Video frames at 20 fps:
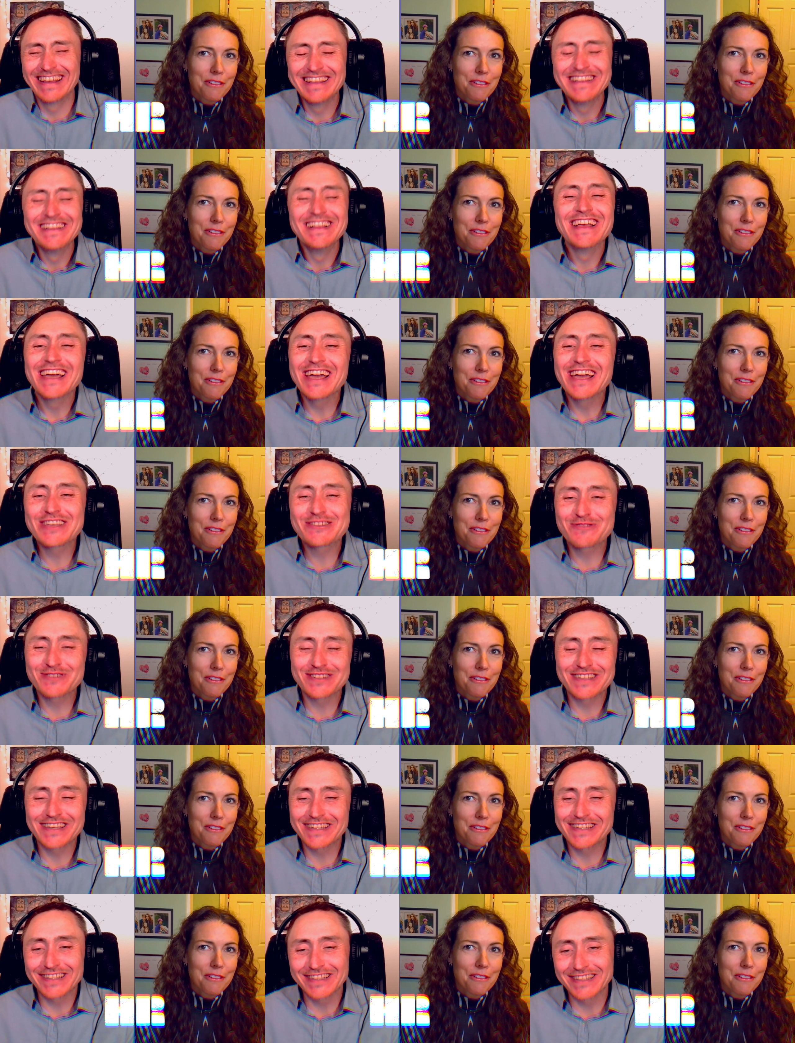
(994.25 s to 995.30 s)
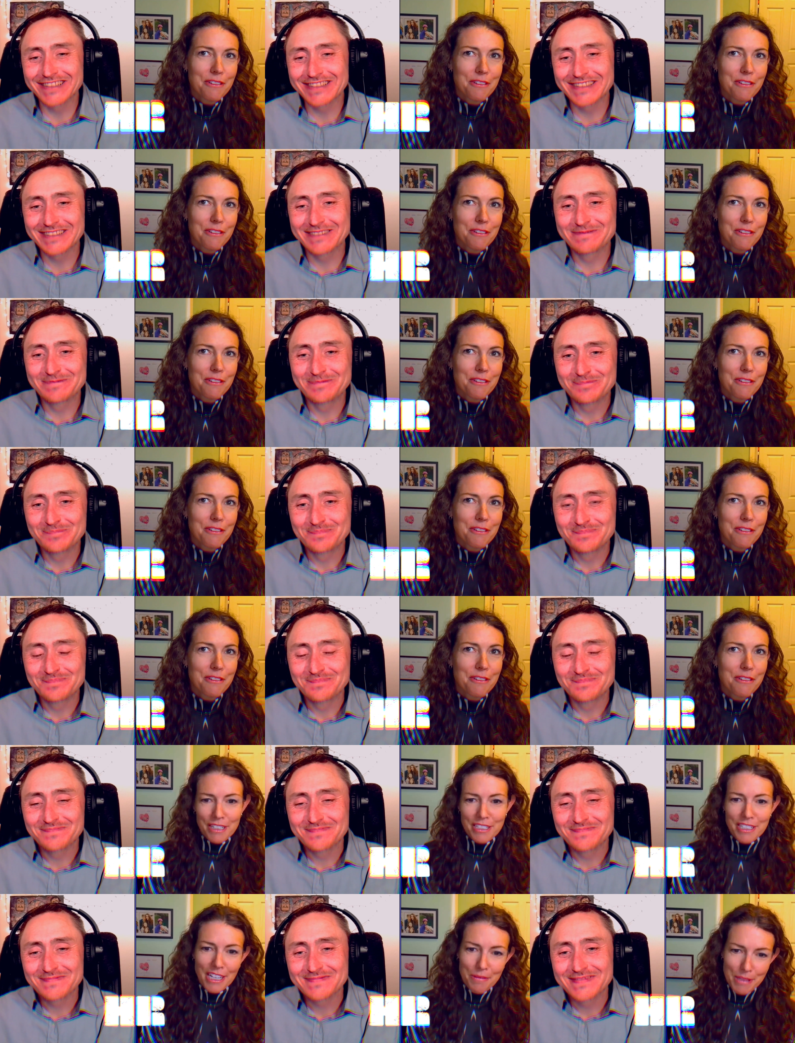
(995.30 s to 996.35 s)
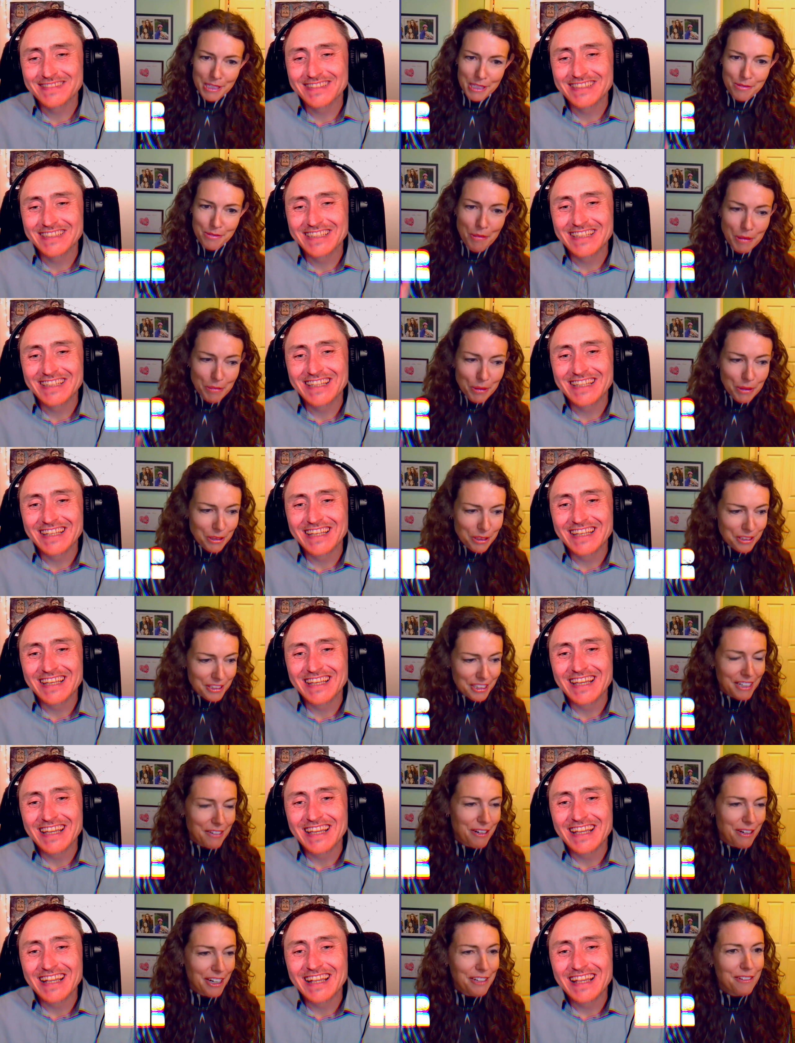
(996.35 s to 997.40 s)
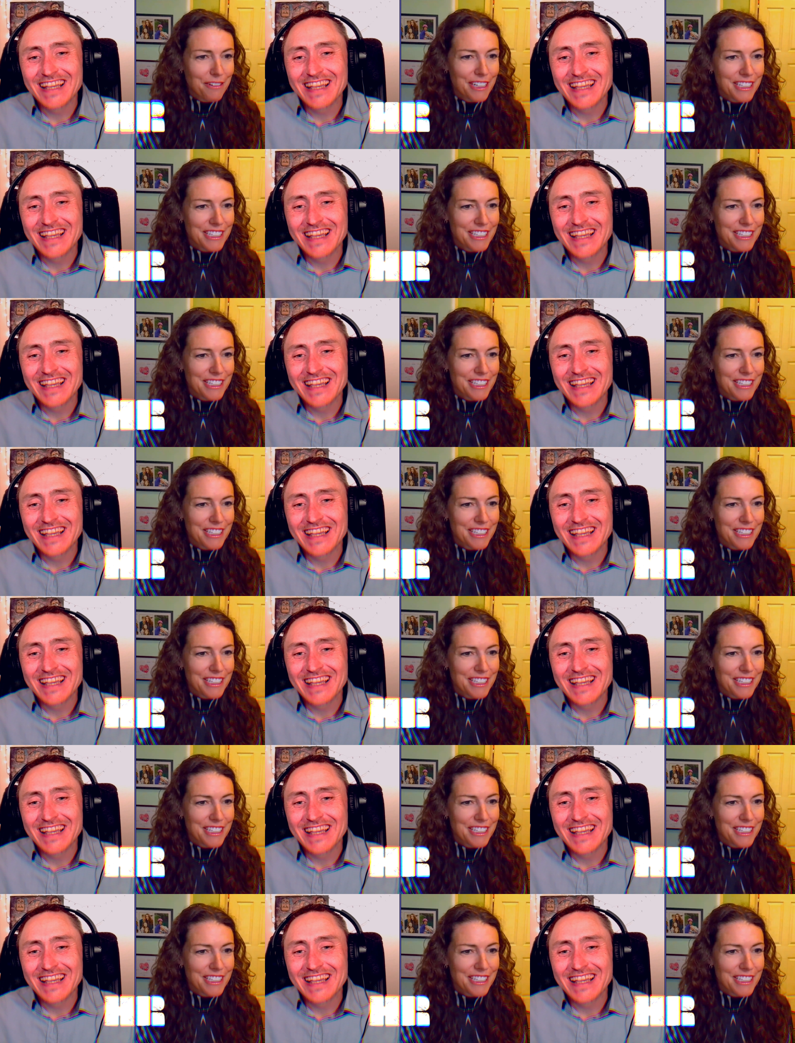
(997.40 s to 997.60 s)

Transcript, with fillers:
Speaker 1: it's ridiculous.
Speaker 2: I don't know. Do you want to talk about the swimming pool? Like,